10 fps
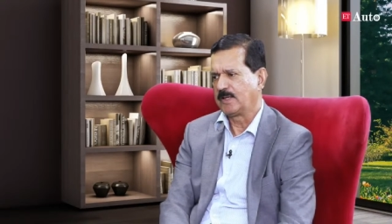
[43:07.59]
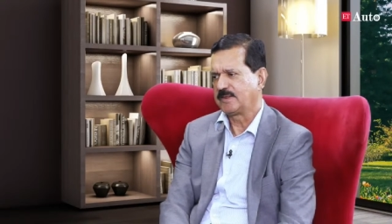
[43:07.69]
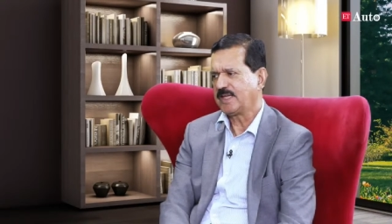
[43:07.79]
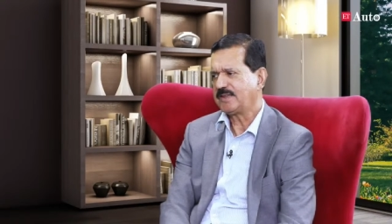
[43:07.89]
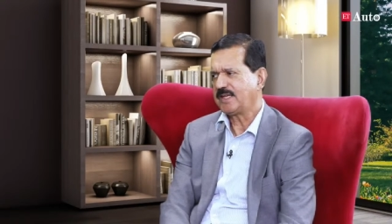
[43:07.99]

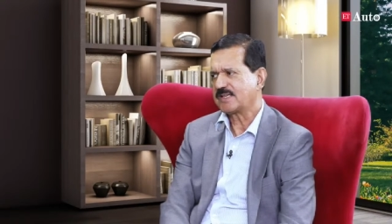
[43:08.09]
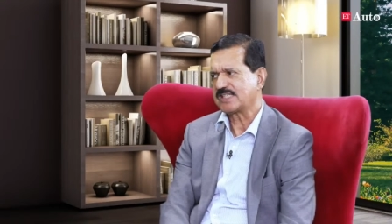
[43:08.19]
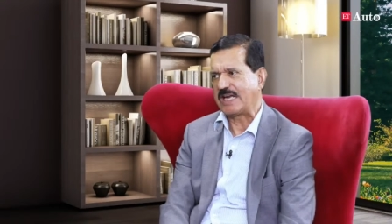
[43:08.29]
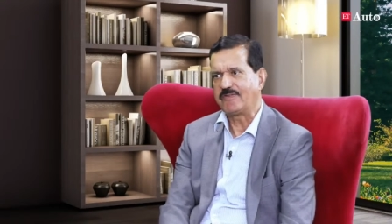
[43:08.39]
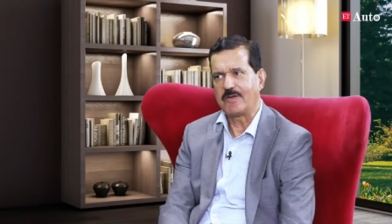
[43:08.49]
Then there are
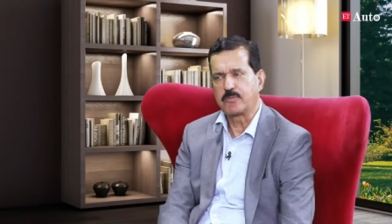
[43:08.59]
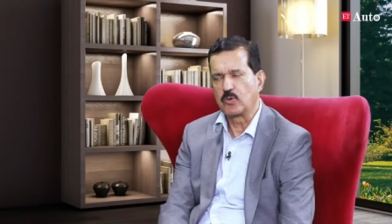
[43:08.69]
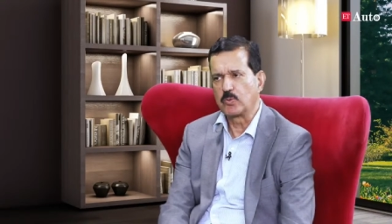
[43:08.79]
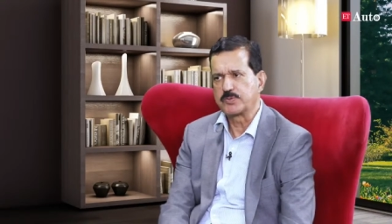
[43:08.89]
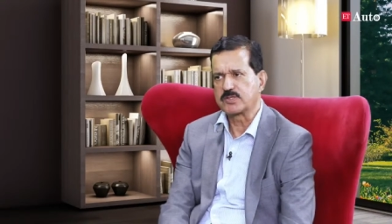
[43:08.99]
self-help
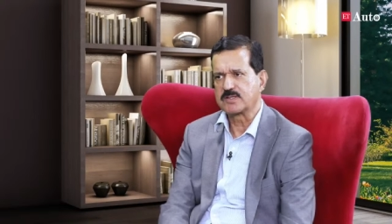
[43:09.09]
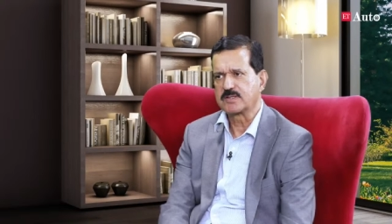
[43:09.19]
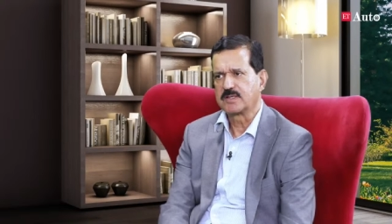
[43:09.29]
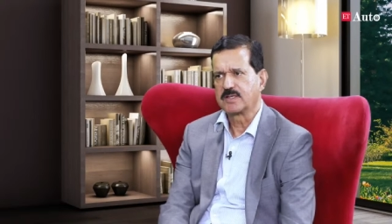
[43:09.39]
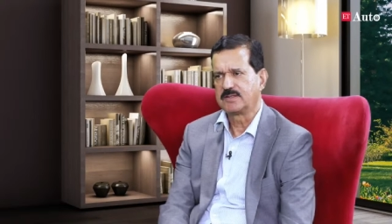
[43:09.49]
groups,
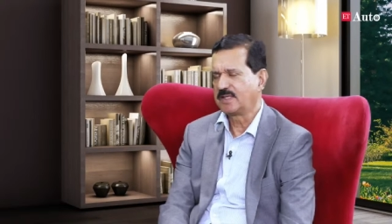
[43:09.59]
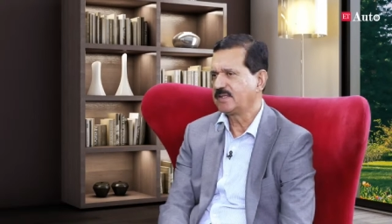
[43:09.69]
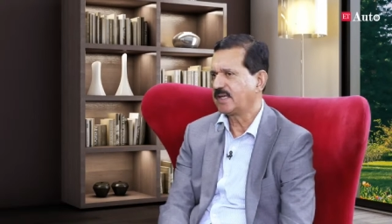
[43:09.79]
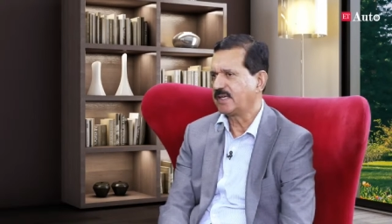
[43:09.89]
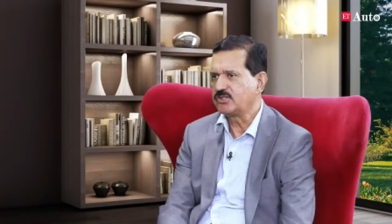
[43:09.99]
then
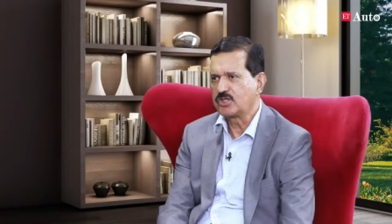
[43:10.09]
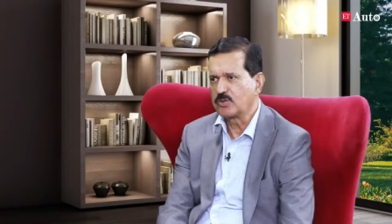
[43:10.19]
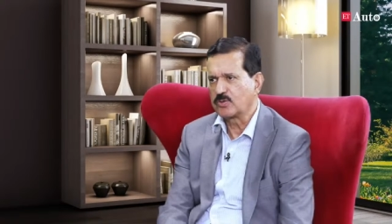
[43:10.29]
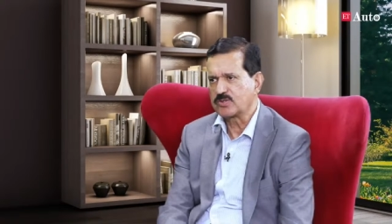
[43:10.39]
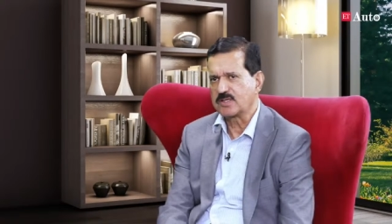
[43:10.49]
there are
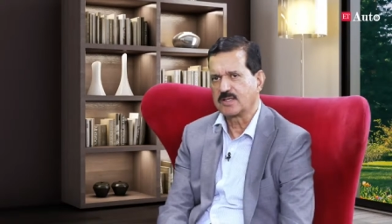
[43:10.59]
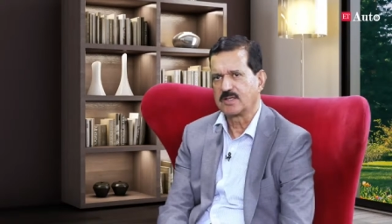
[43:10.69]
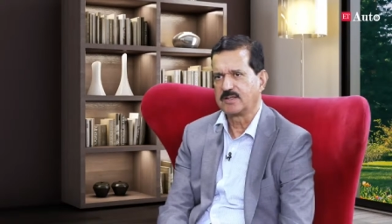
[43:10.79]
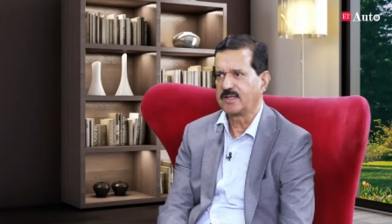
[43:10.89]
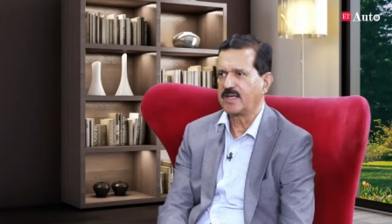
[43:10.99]
NGOs,
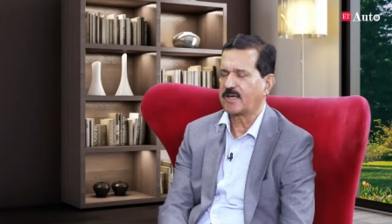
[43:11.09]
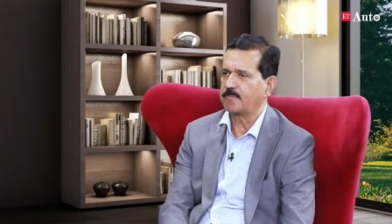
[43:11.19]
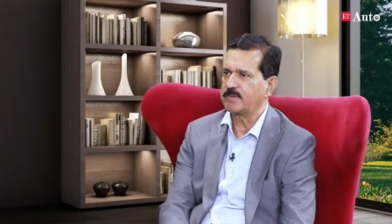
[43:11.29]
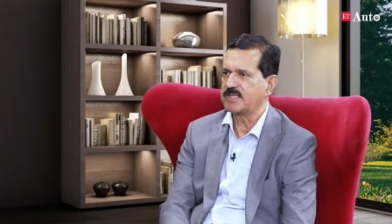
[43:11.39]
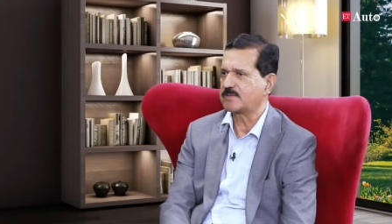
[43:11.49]
then there are
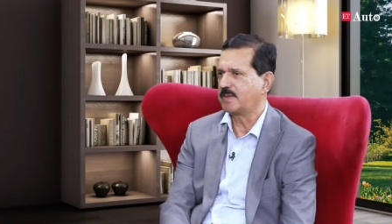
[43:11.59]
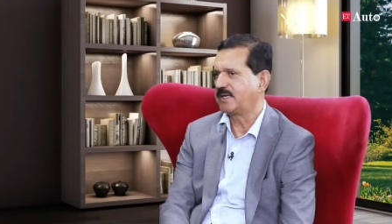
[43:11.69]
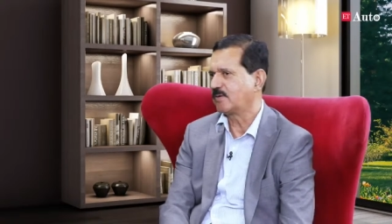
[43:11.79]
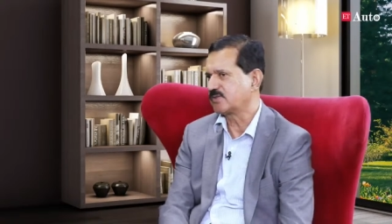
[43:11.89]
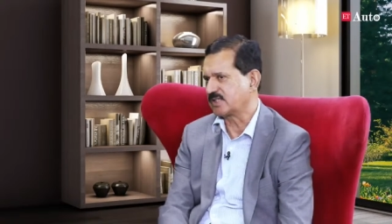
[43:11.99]
companies
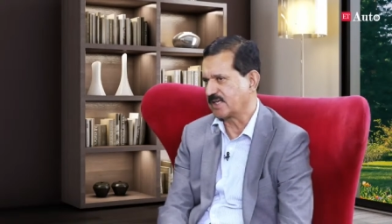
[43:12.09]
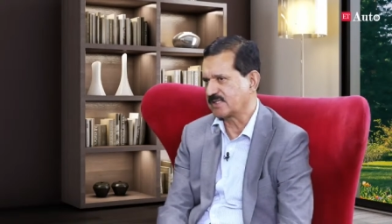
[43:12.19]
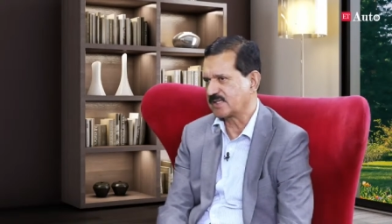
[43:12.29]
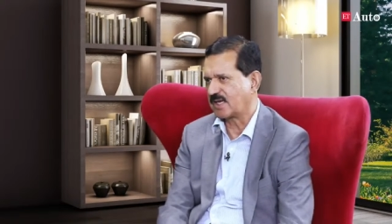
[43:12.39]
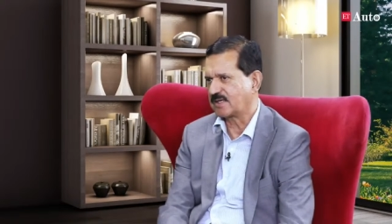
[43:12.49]
spending on
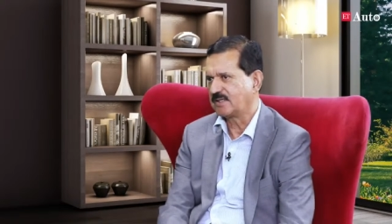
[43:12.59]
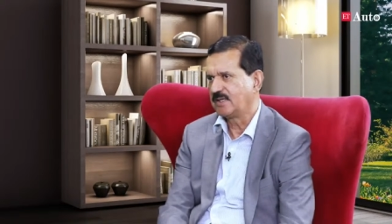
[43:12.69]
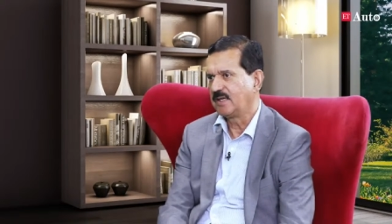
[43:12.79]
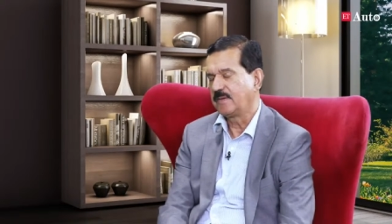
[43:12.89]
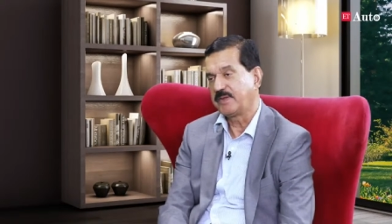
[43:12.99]
CSR,
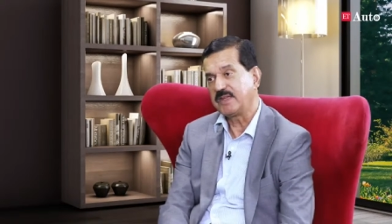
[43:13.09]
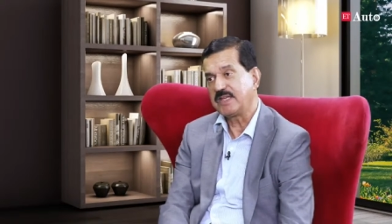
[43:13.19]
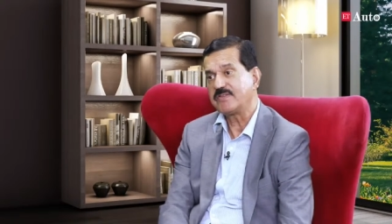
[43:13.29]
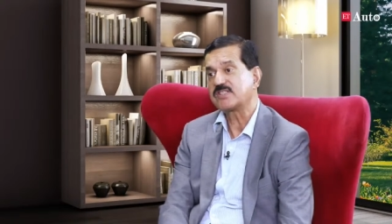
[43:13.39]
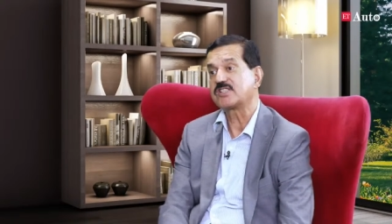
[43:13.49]
then there are
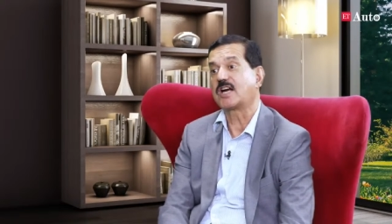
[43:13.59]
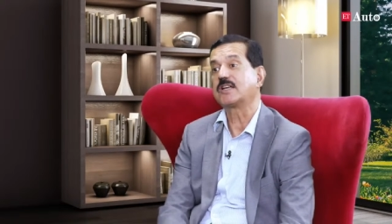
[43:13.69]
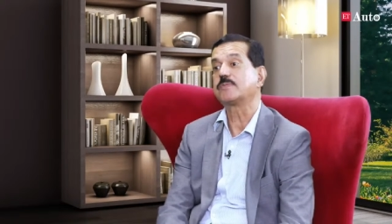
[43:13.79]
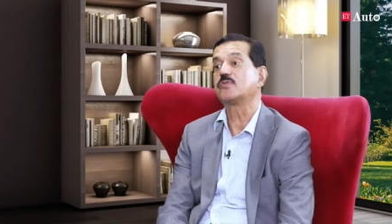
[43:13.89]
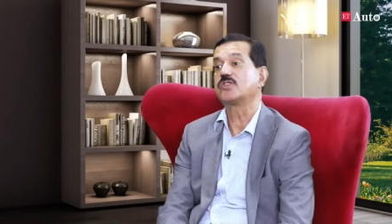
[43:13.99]
even
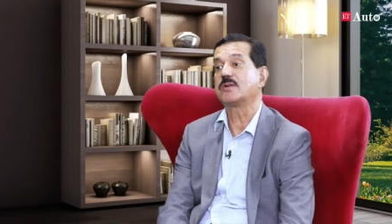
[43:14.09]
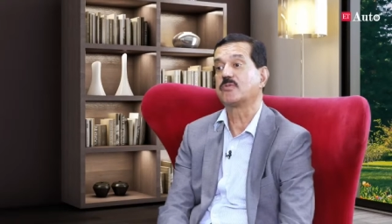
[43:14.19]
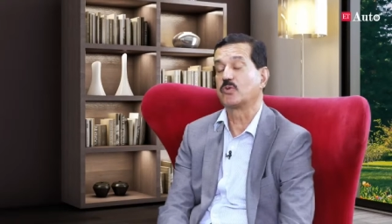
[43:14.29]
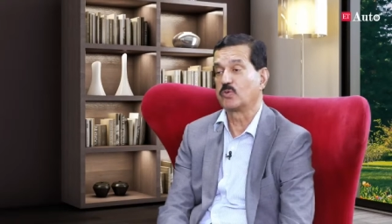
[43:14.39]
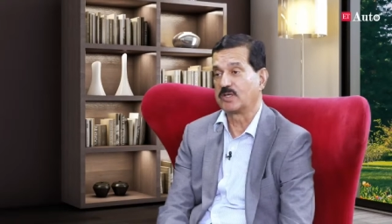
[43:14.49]
startups which are
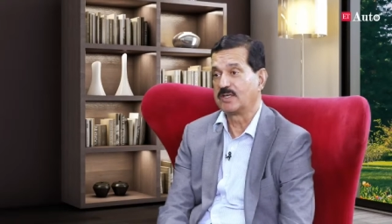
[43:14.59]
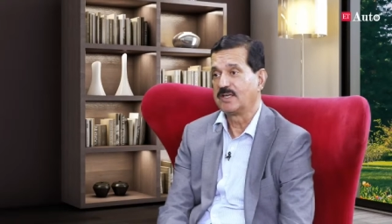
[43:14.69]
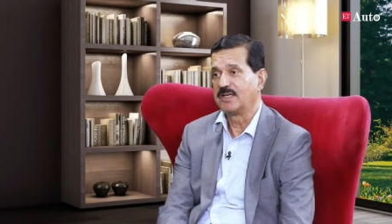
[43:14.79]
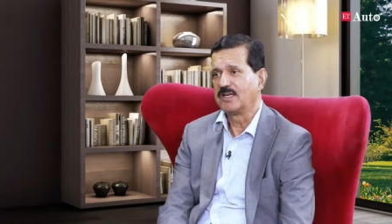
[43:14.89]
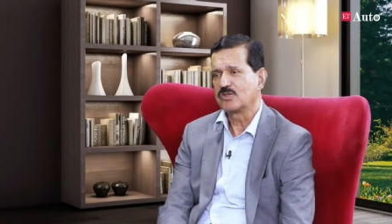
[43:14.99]
more rural.
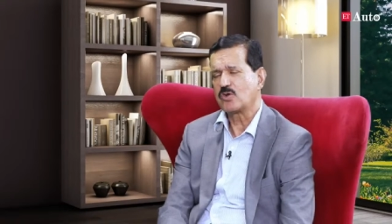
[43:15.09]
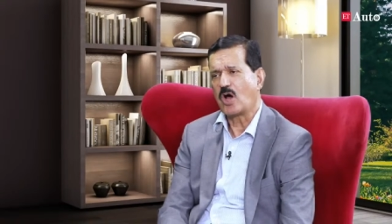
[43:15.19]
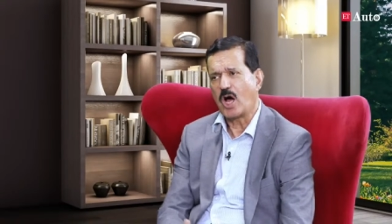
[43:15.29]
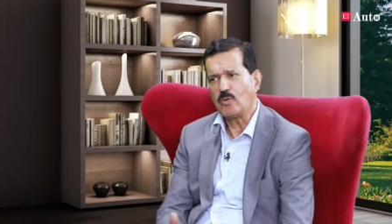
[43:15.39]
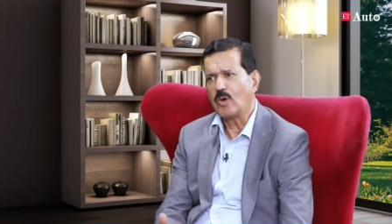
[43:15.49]
So
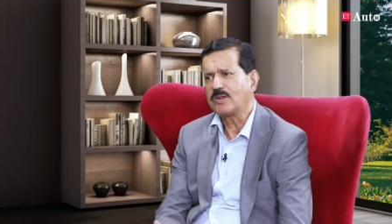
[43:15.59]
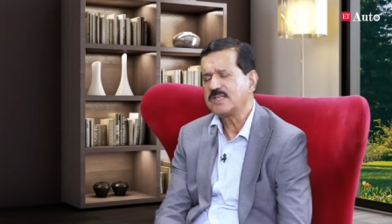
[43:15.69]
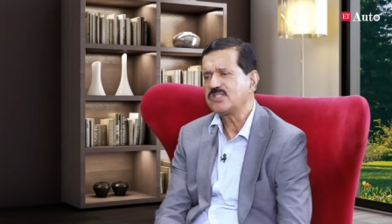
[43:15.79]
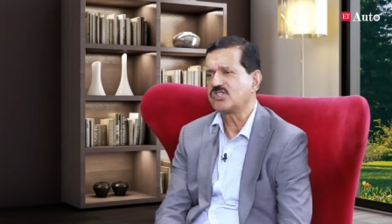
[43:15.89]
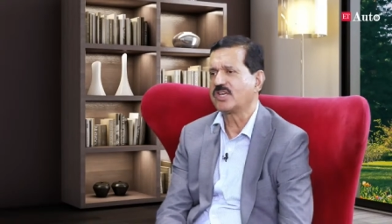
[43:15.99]
how all
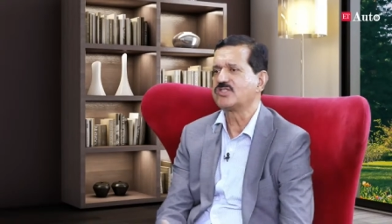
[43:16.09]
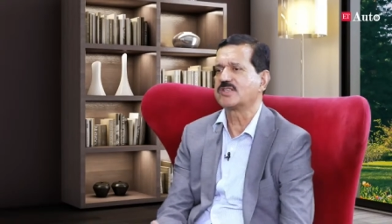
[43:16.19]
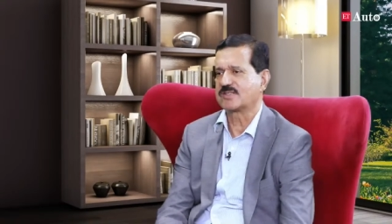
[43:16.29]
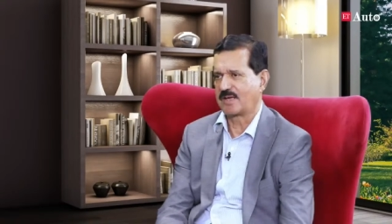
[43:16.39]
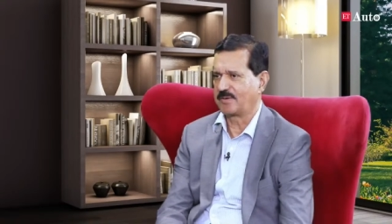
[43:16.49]
these
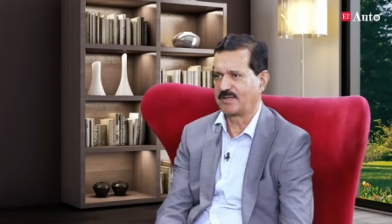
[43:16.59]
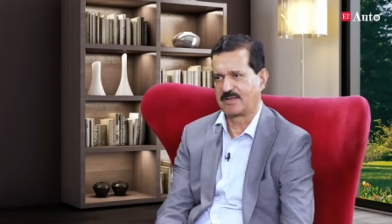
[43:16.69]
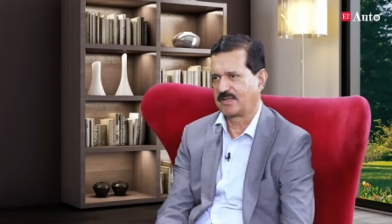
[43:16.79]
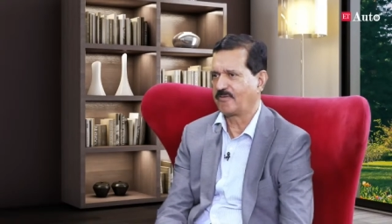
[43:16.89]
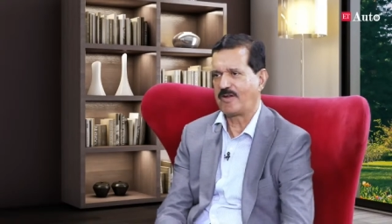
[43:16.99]
changes, I mean,
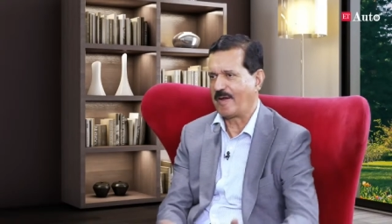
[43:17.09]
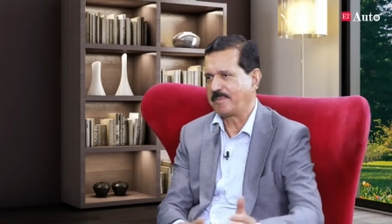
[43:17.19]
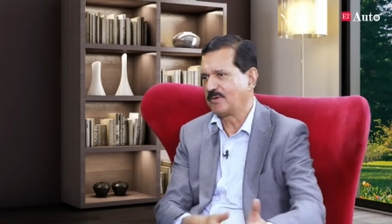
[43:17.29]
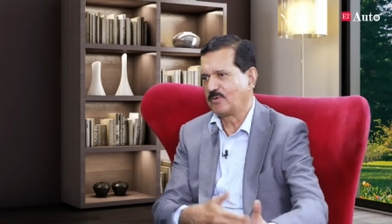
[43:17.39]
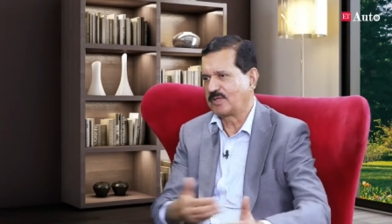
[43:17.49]
they would have
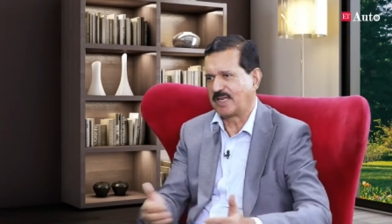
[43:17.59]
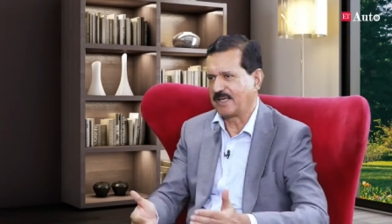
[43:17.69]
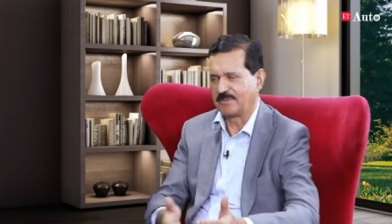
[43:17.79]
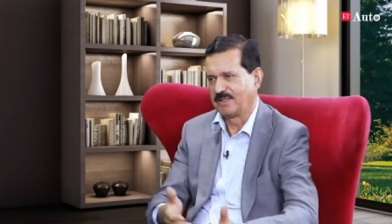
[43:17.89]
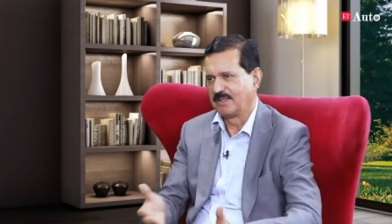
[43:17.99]
happened over time.